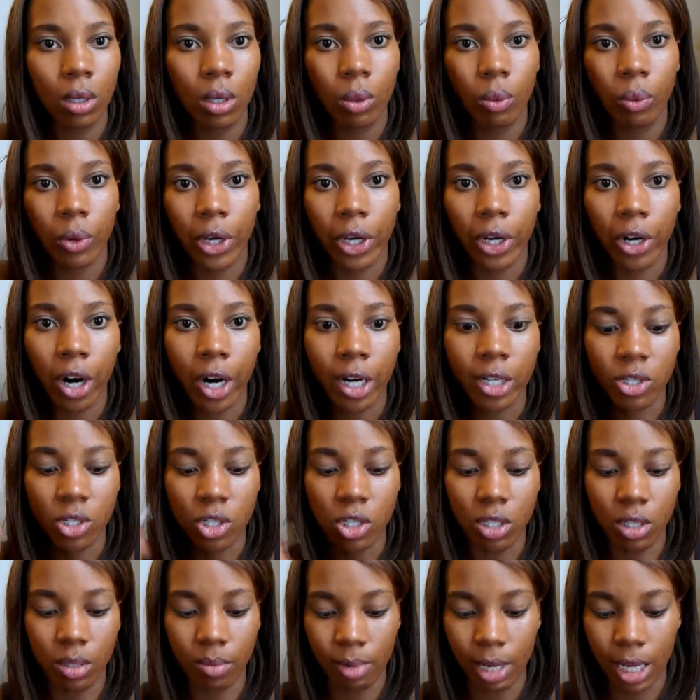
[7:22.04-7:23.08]
where your arch
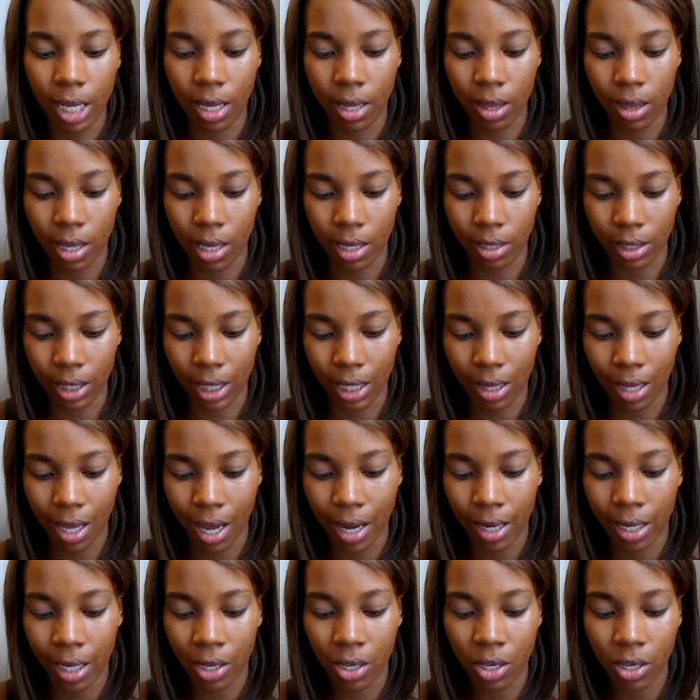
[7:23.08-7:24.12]
should be and things like
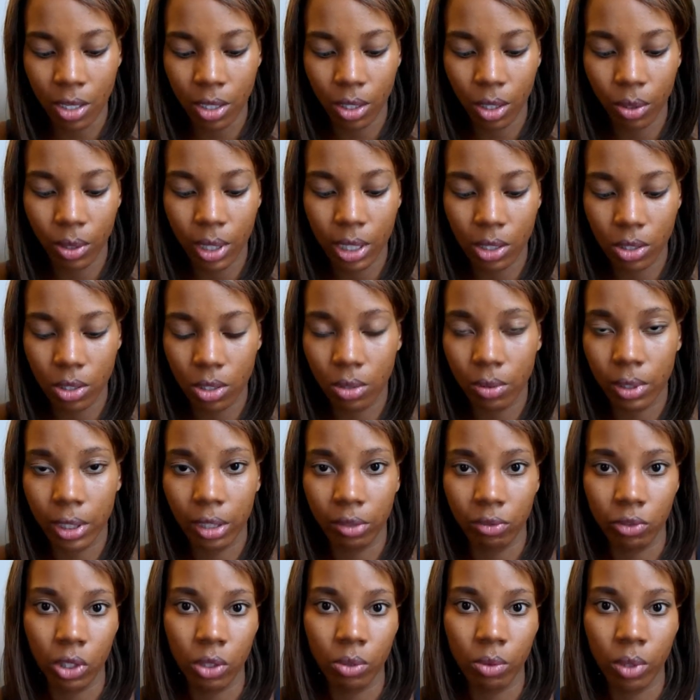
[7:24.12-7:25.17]
that. Now you can always do
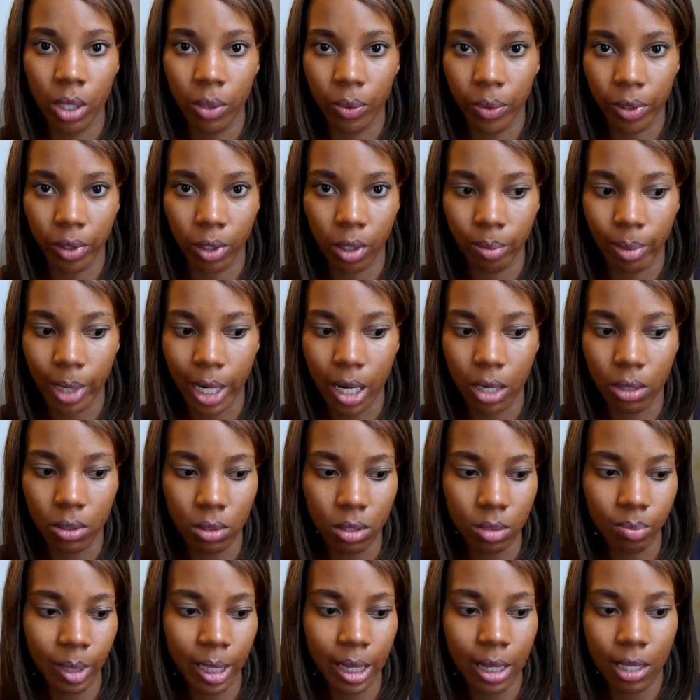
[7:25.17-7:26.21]
whatever you want with your
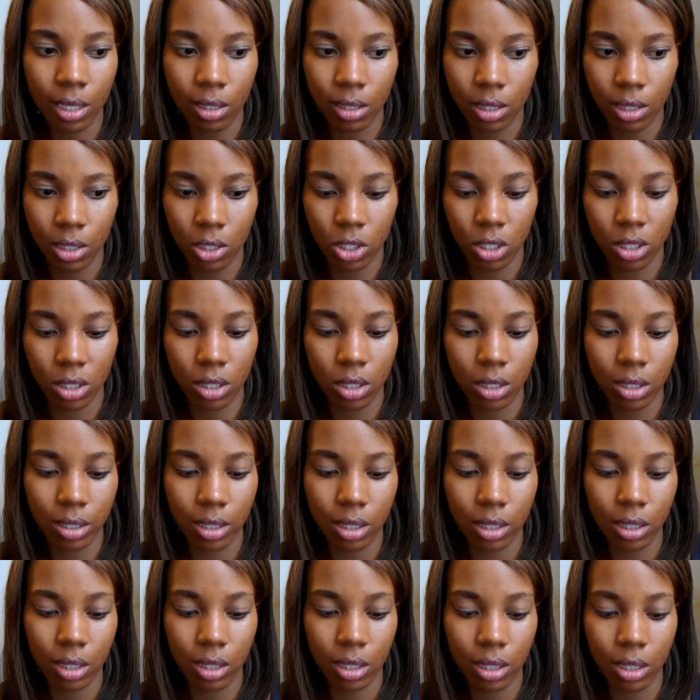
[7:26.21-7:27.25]
brows, but this is just
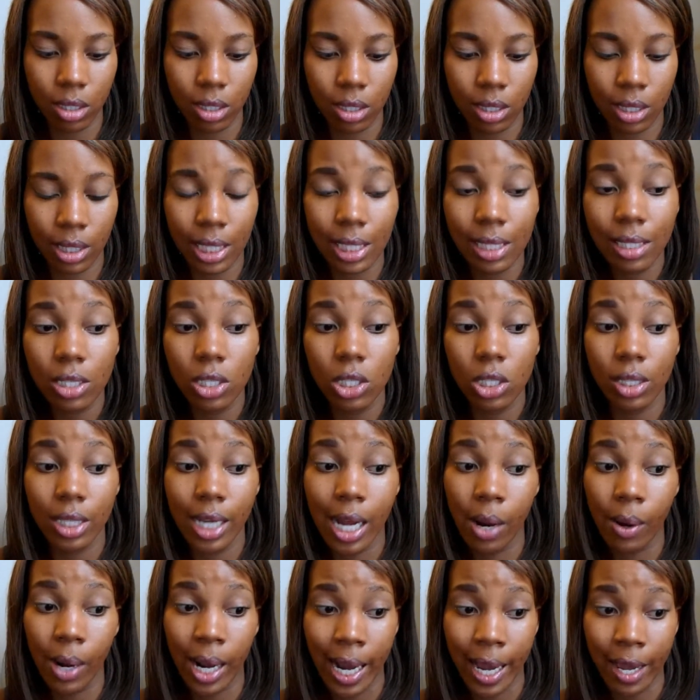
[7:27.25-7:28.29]

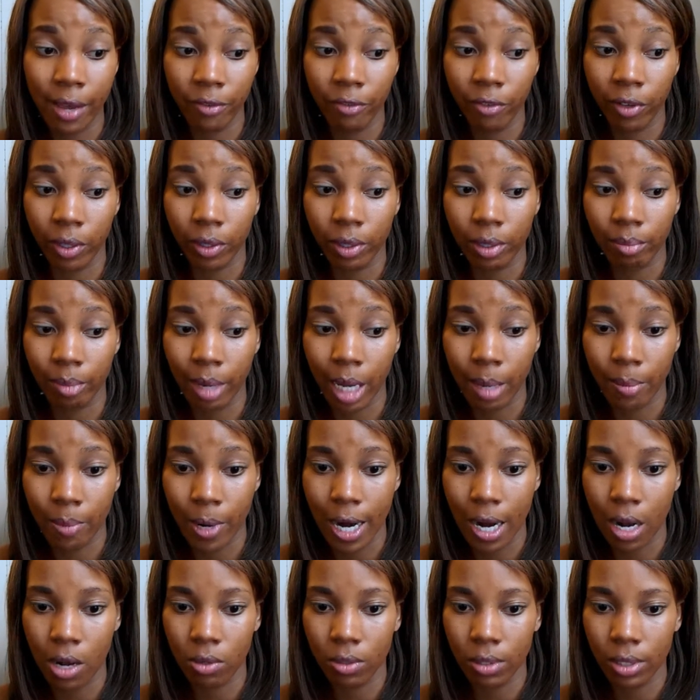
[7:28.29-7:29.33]
how I fill in my
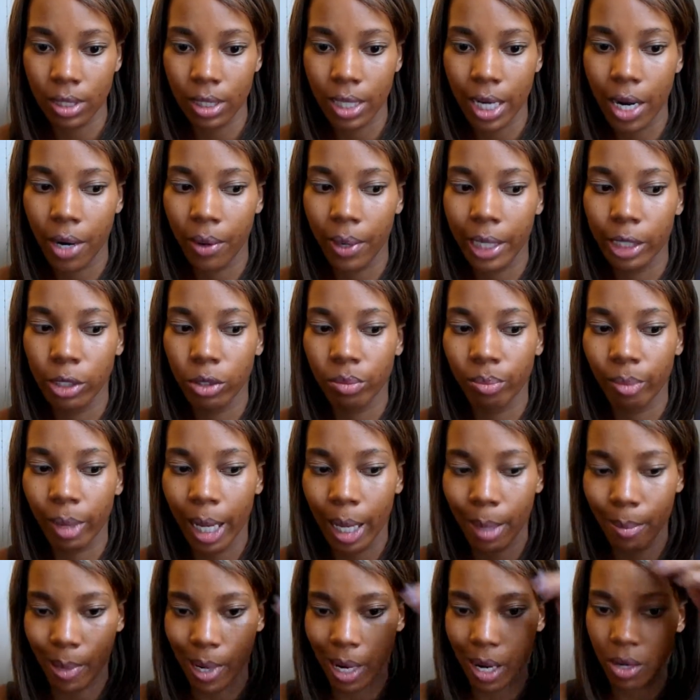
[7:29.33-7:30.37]
brows and how I do
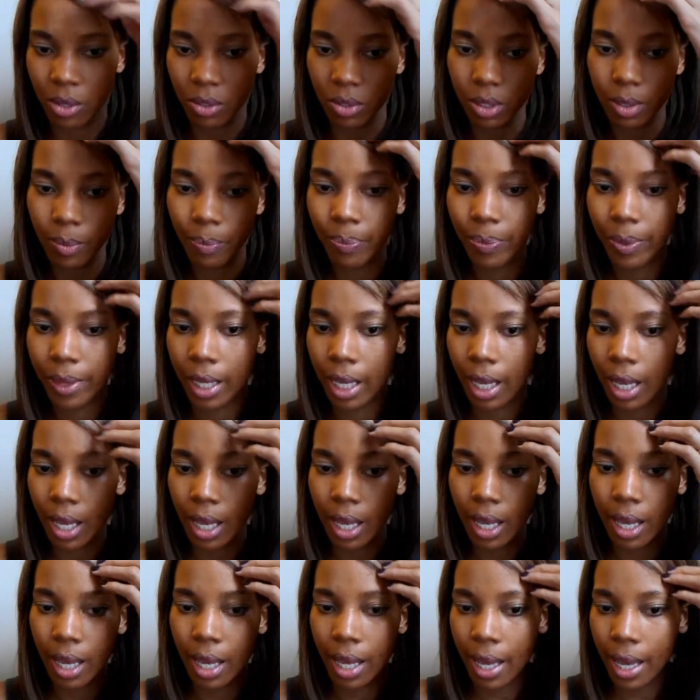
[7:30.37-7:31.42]
my brows.
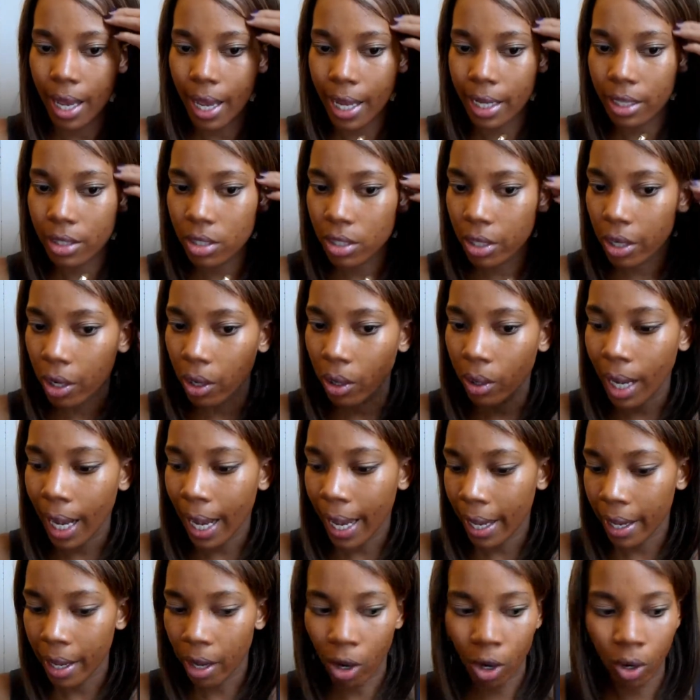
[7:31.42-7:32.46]
And so
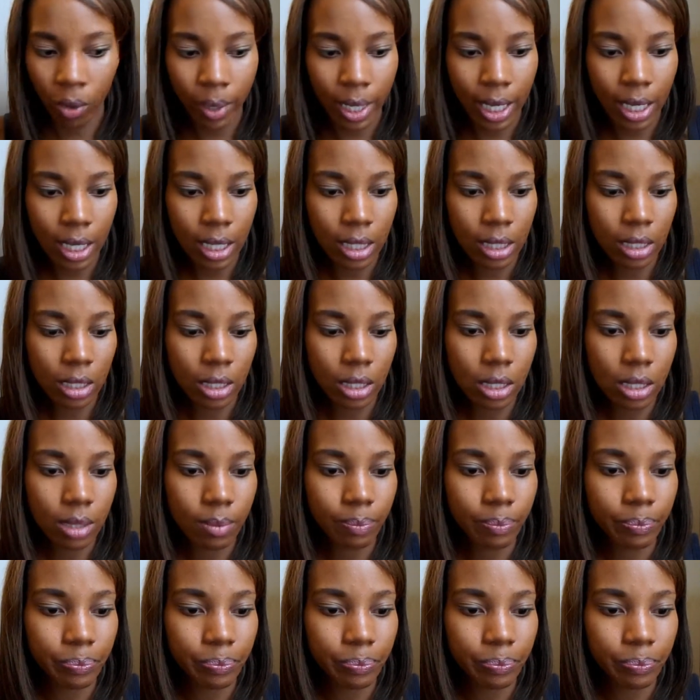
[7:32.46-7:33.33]
I always